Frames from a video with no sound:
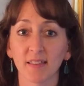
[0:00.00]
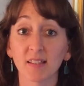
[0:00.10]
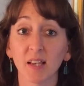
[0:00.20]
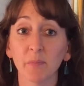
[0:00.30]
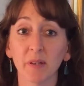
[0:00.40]

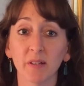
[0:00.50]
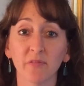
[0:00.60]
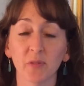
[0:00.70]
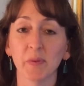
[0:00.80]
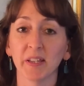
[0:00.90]
This had been
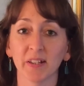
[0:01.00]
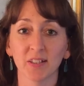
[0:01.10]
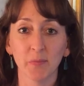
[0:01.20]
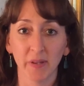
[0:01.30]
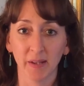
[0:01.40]
familiar
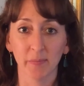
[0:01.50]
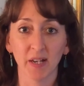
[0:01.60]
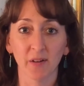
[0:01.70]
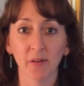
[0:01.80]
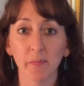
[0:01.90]
to me, but
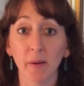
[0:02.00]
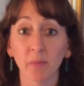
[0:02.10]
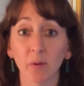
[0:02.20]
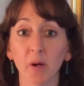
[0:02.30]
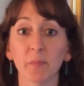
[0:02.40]
I
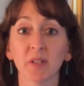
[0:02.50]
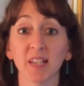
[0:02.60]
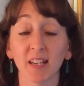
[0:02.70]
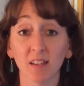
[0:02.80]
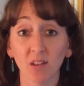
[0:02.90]
remember one
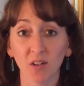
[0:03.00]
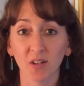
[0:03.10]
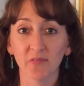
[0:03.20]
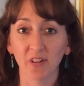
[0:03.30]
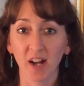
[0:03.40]
particular
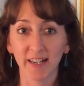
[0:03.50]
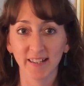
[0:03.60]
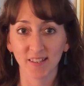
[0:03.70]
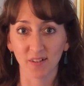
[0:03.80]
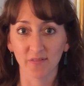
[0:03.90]
Good Friday
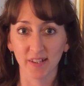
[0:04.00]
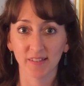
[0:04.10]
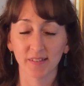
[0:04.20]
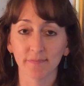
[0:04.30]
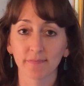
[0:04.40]

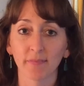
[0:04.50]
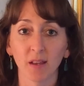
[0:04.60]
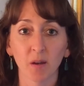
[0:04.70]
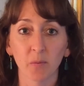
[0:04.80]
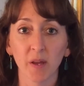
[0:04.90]
service
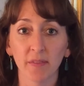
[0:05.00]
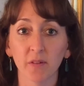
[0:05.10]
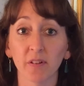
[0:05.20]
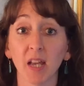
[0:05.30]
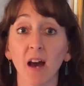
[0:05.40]
when
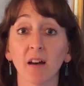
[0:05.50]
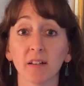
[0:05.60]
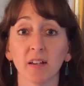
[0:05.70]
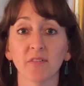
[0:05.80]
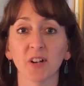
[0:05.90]
the
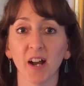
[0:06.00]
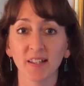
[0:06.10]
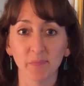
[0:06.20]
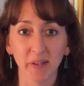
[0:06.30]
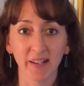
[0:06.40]
reality of
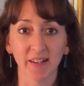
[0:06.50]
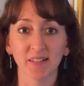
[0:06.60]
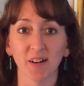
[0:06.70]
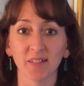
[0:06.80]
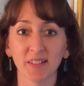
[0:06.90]
Christ being
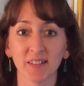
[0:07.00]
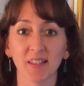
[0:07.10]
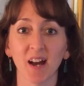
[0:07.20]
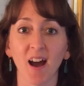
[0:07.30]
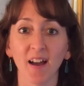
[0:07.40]
exalted to
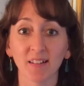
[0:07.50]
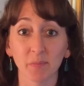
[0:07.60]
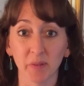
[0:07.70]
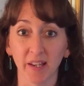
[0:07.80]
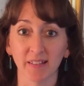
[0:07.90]
the
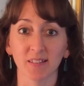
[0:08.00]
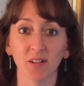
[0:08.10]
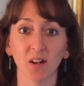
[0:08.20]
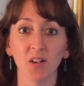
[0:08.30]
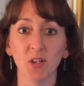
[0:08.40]
highest place
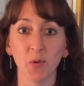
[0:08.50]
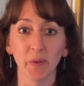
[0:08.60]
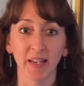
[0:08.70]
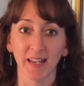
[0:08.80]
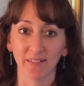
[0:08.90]
took on new
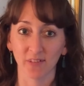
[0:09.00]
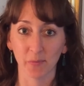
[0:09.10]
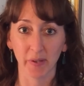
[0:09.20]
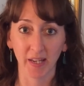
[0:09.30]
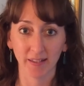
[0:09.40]
meaning for
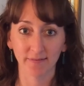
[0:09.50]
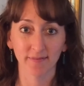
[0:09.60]
me.